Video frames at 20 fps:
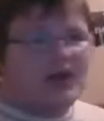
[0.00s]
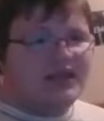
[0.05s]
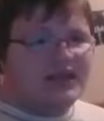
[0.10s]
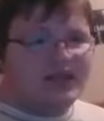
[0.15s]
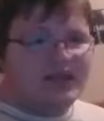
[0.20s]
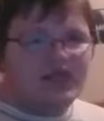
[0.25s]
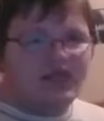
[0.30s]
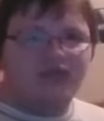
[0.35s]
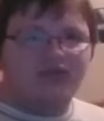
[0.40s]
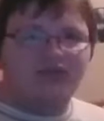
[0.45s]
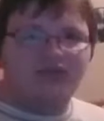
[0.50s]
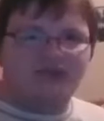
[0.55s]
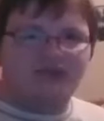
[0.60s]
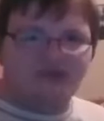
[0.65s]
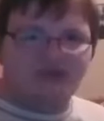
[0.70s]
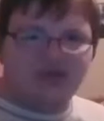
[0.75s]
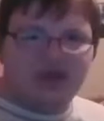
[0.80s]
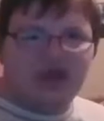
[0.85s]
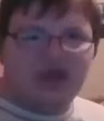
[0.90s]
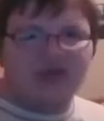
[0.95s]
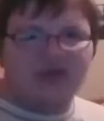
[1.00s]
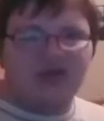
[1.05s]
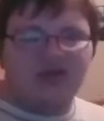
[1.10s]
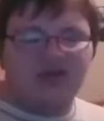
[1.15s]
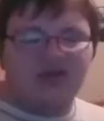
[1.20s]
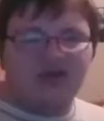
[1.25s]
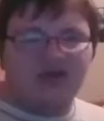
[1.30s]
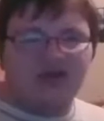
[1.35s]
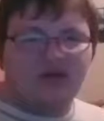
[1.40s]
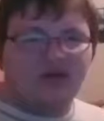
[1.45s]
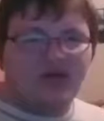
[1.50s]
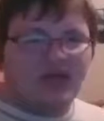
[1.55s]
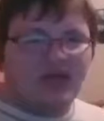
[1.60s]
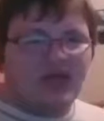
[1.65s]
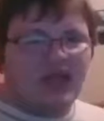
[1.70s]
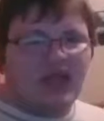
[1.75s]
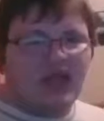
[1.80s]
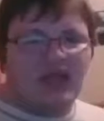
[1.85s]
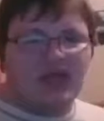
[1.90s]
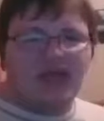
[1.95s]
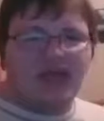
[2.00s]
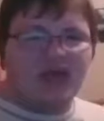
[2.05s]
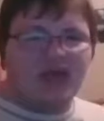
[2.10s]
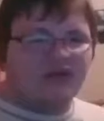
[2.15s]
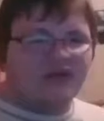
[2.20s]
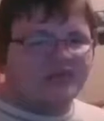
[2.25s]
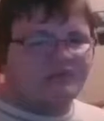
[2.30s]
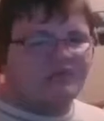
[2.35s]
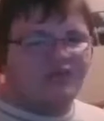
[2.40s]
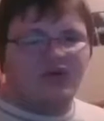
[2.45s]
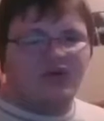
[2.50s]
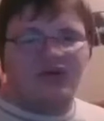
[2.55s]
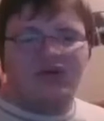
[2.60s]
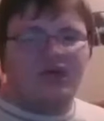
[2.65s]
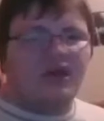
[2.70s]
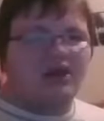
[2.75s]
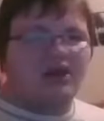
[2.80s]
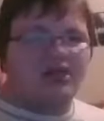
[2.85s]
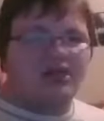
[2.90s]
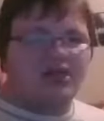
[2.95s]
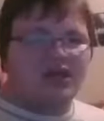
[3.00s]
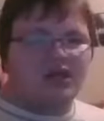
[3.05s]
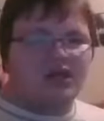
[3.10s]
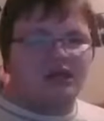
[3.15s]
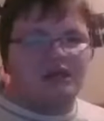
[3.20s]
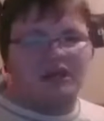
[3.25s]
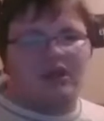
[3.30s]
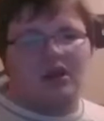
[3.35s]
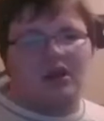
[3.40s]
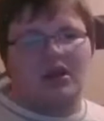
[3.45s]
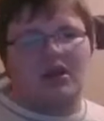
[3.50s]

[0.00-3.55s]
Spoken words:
I did was reacted to it, and that was pretty much it.